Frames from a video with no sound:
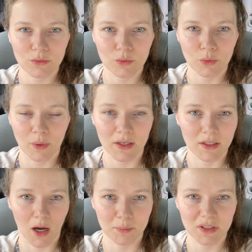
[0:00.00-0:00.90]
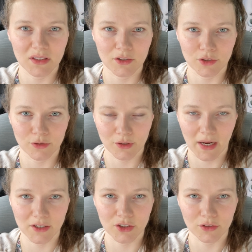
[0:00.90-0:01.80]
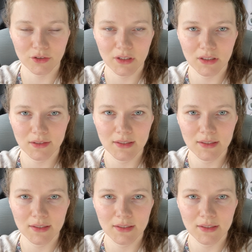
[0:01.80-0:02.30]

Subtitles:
who had adopted their 2 grandchildren,